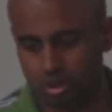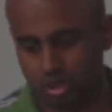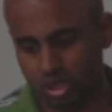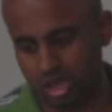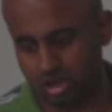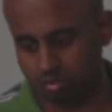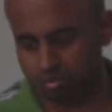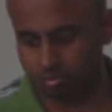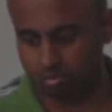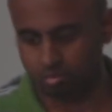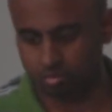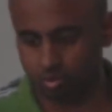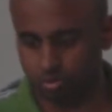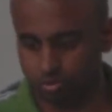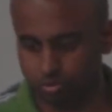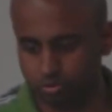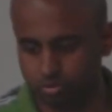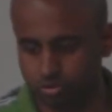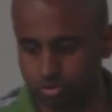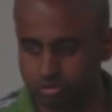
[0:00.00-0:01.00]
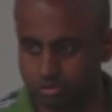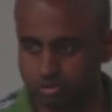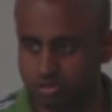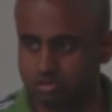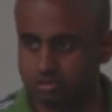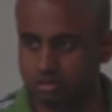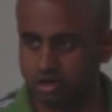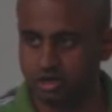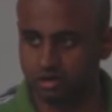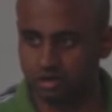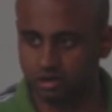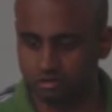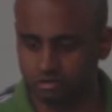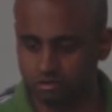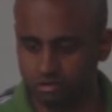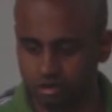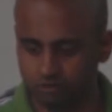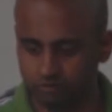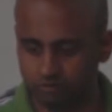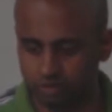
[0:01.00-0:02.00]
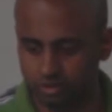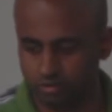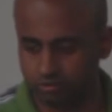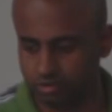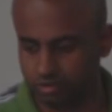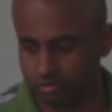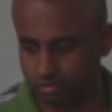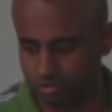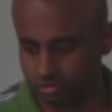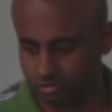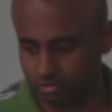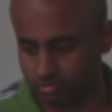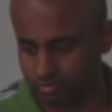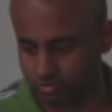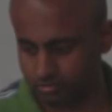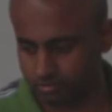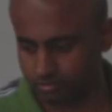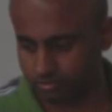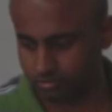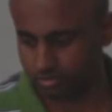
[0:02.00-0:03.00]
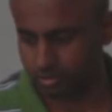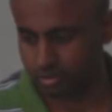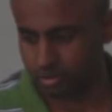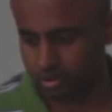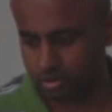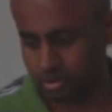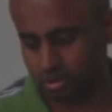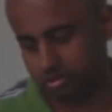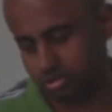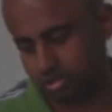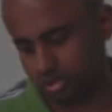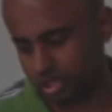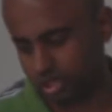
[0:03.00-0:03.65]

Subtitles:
and produces discrete resonant frequencies. Now in the